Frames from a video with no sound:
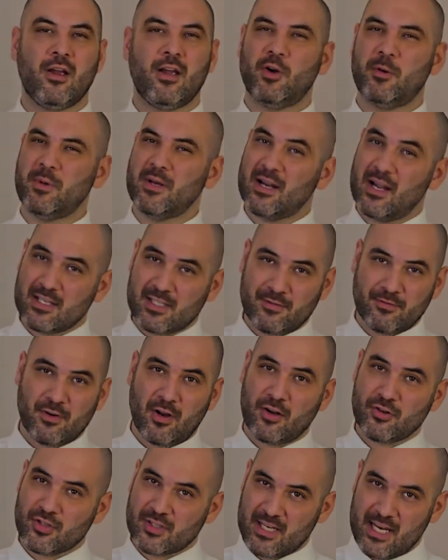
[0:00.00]
It would be nice if it
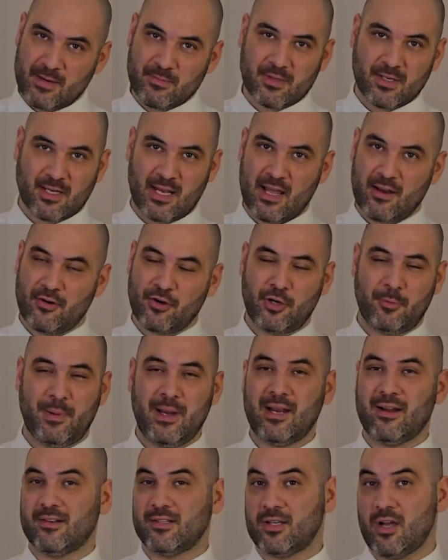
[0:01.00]
all just came together. You're
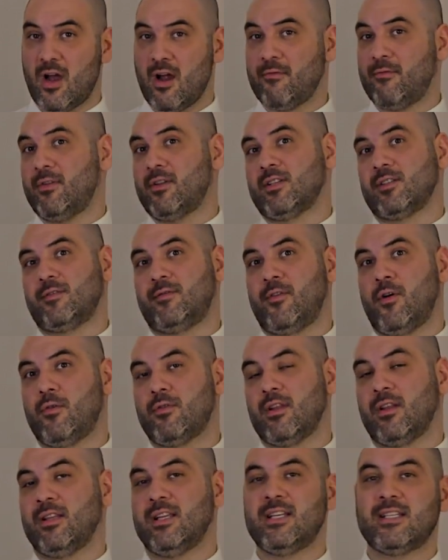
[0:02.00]
paying a ton for this
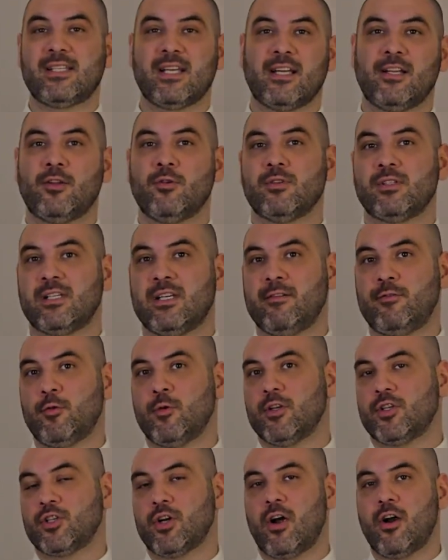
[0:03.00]
phone. The least they could do is give
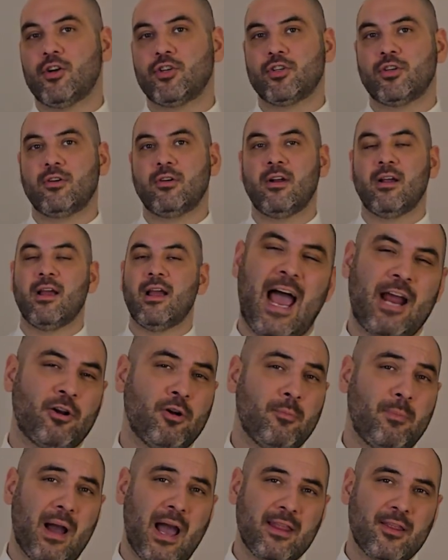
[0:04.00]
you a charger. I
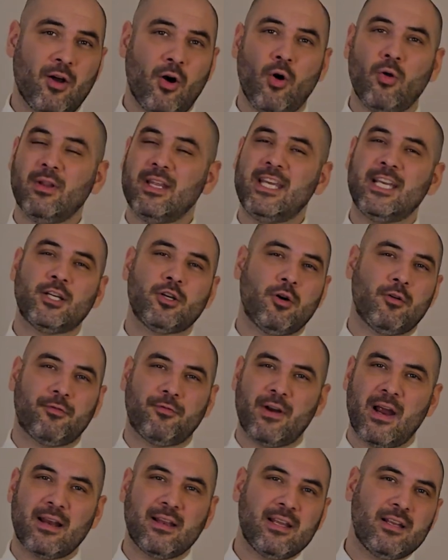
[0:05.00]
don't buy the whole
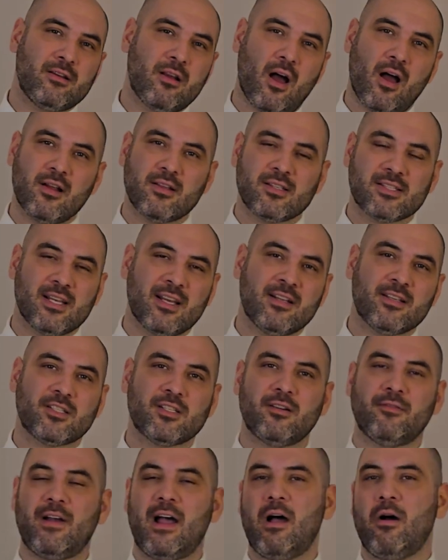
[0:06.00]
eco-friendly nonsense
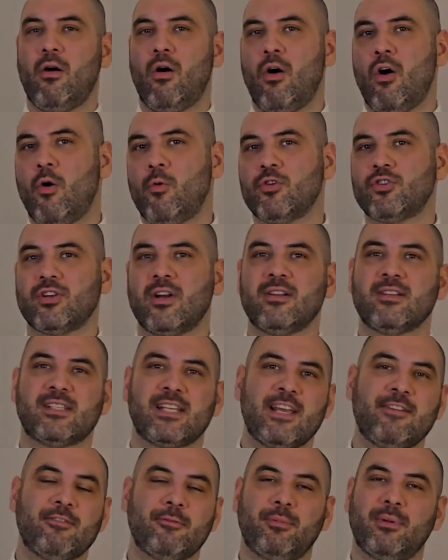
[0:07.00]
of how, oh, we're trying to
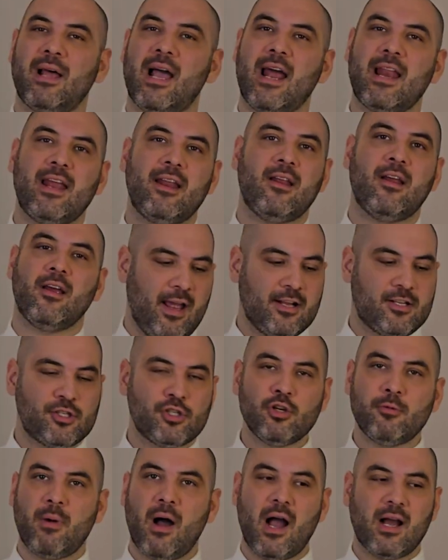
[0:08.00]
save the planet. It's
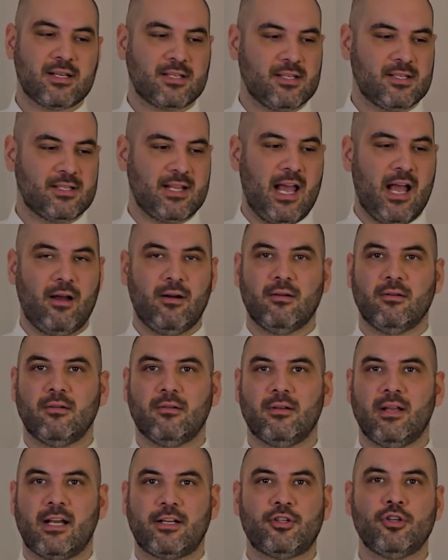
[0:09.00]
2 boxes now.
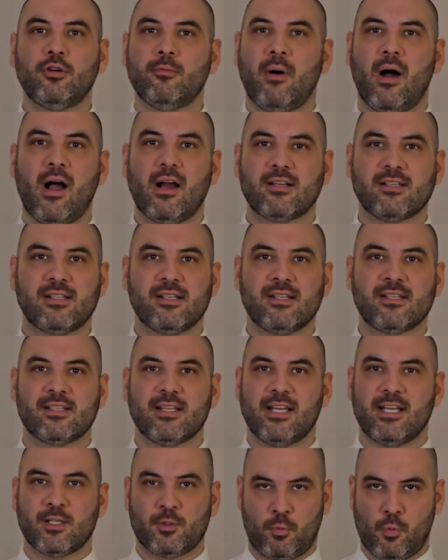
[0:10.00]
Like 2 boxes
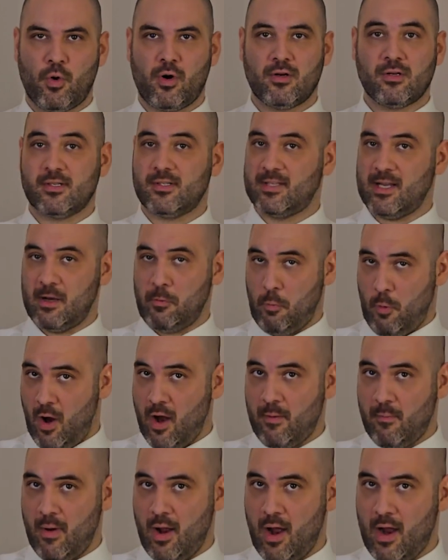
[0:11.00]
is worse than
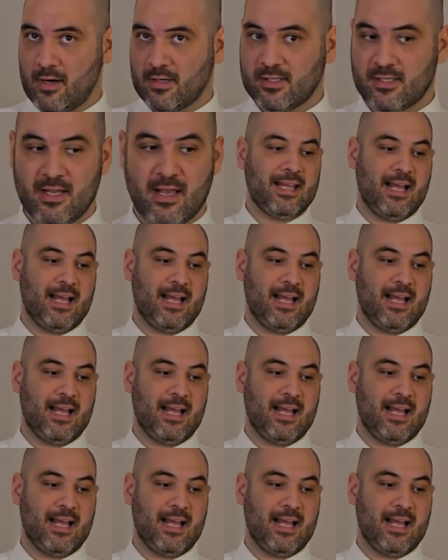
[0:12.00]
1 box.